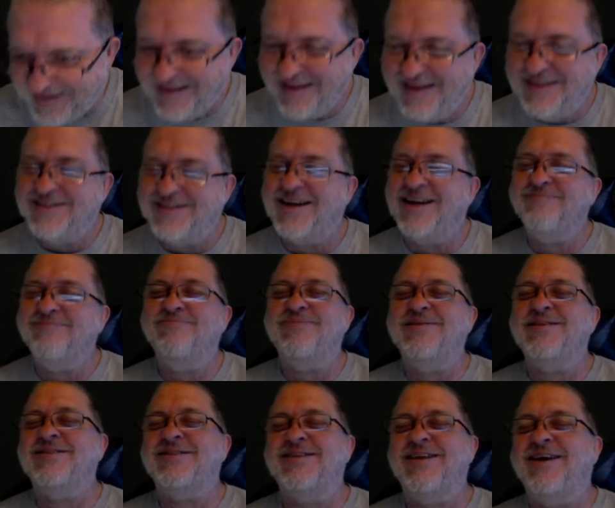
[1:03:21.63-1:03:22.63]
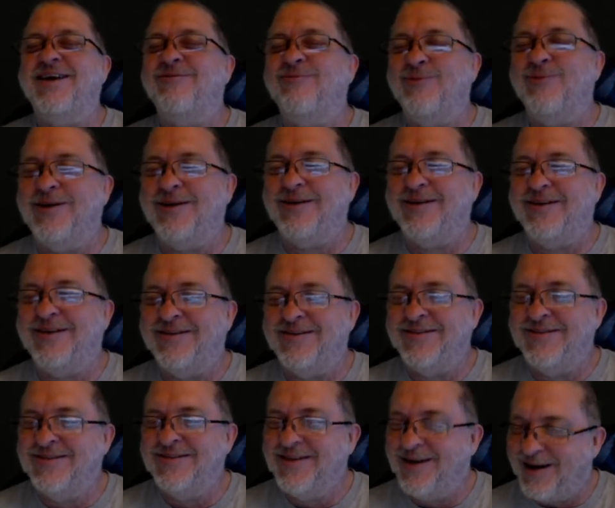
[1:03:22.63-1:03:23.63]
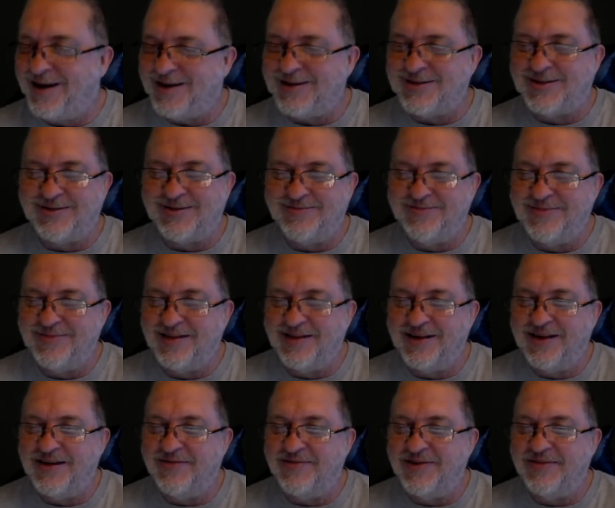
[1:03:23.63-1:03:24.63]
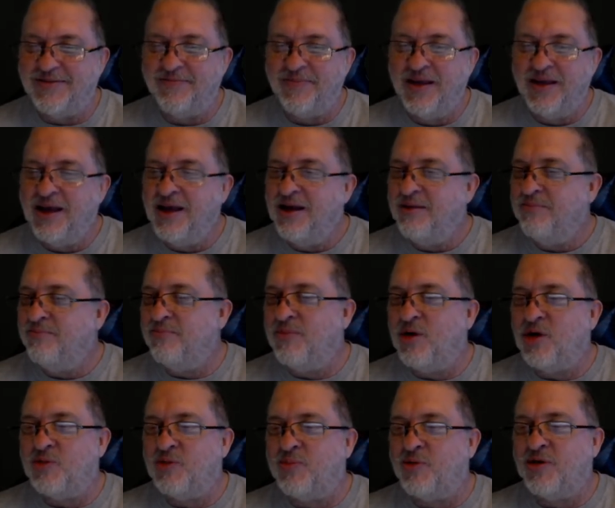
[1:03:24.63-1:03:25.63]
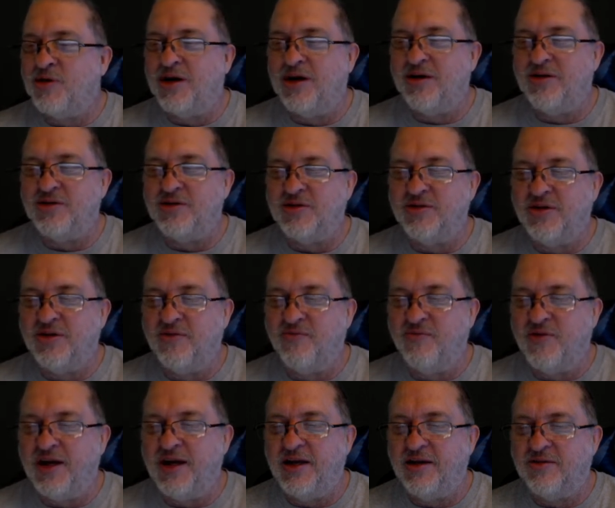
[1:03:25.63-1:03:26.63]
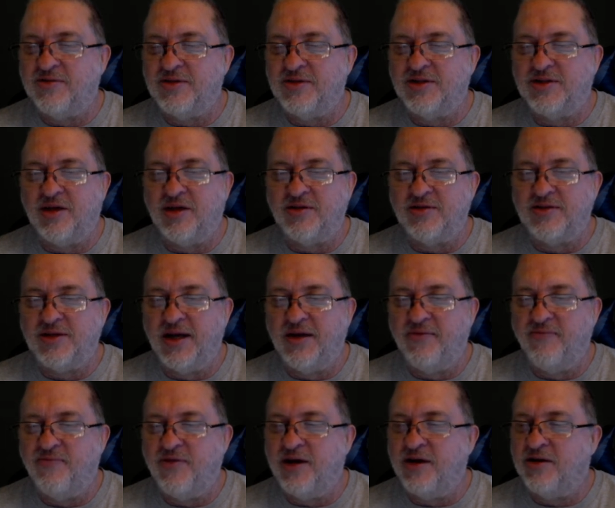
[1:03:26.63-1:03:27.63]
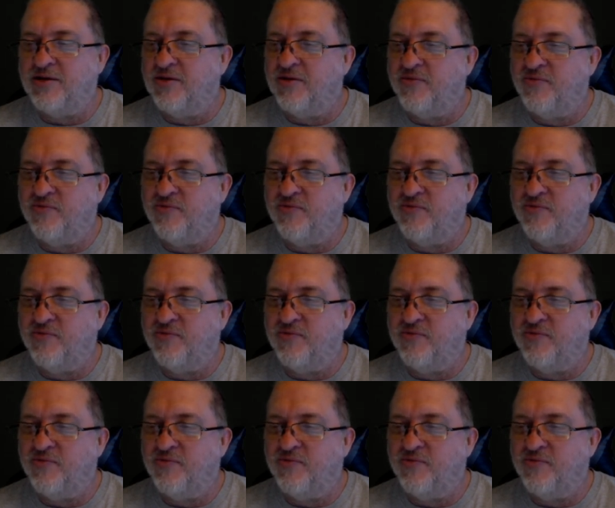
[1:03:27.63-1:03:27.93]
It's got a busted out window. Awesome. Love it. Multiple colors on your vehicles. It's all the same vehicle.